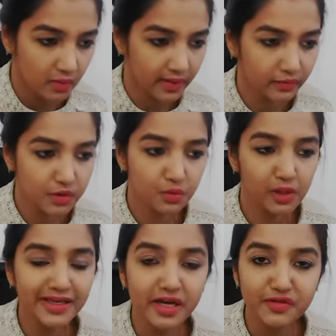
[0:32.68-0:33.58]
When I was
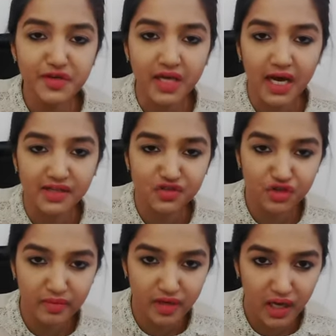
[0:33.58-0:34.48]
pulling out your cards,
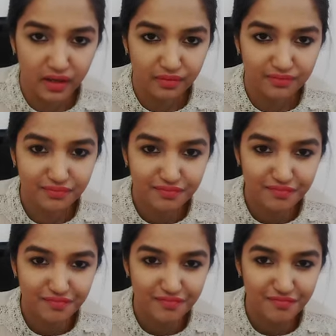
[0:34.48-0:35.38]
Gemini,
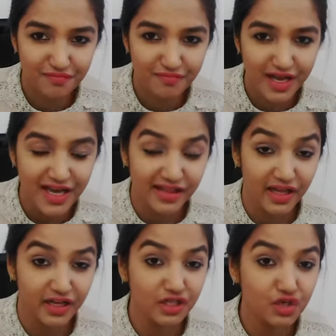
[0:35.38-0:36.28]

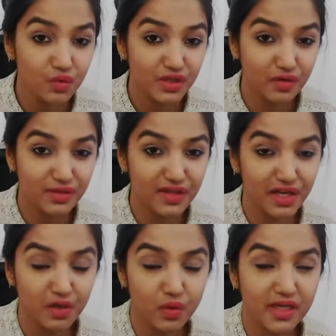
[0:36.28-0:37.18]
the energy which I was
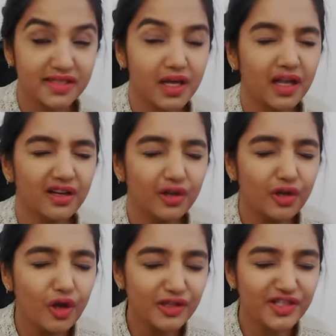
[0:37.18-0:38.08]
getting was a
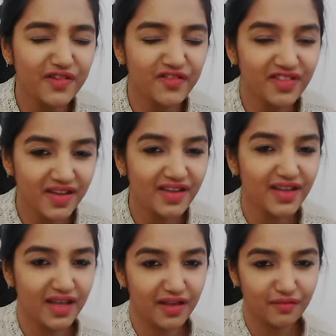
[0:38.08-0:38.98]
lot of
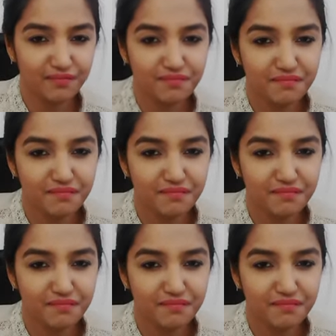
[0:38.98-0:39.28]
thinking.